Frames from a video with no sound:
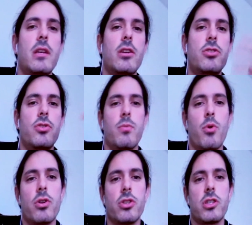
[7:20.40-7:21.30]
is used
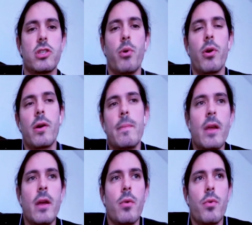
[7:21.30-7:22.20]
more as a sport,
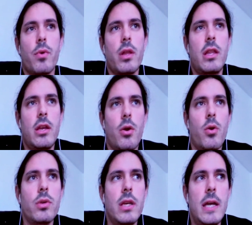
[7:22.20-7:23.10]
we're really the
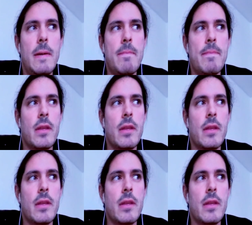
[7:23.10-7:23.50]
only